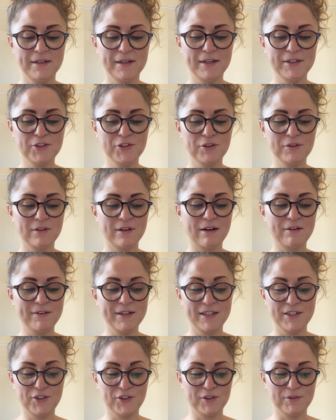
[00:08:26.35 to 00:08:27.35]
I
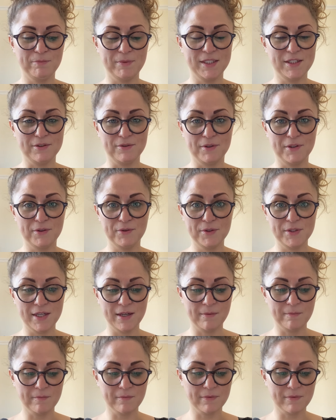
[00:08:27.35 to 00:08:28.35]
really shouldn't be so nosy.